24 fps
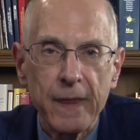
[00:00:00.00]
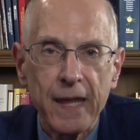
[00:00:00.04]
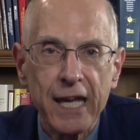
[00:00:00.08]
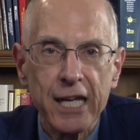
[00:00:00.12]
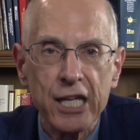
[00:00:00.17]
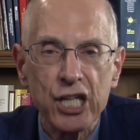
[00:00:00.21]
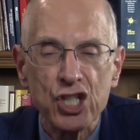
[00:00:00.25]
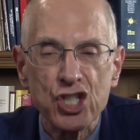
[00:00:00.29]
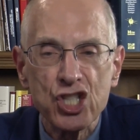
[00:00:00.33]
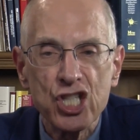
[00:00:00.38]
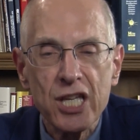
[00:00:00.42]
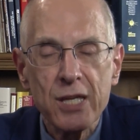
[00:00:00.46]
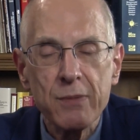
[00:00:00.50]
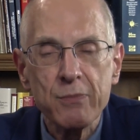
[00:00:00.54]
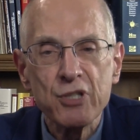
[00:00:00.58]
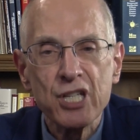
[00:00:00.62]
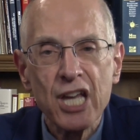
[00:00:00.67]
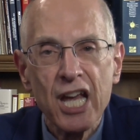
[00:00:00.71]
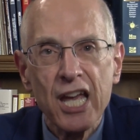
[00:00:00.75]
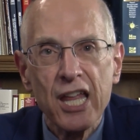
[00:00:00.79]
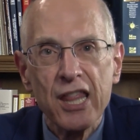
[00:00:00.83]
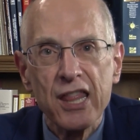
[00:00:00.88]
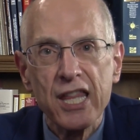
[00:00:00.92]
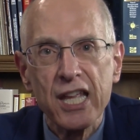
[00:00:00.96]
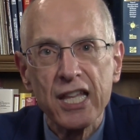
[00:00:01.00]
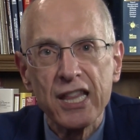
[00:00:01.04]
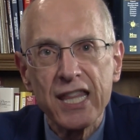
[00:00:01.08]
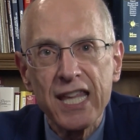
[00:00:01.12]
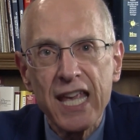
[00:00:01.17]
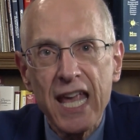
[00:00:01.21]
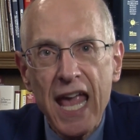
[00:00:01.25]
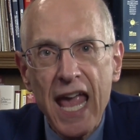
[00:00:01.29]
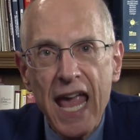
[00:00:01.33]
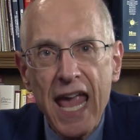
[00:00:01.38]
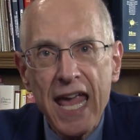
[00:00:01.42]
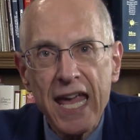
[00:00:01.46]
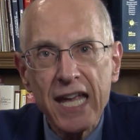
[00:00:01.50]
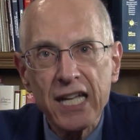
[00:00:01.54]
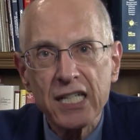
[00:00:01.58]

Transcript: And it seems that the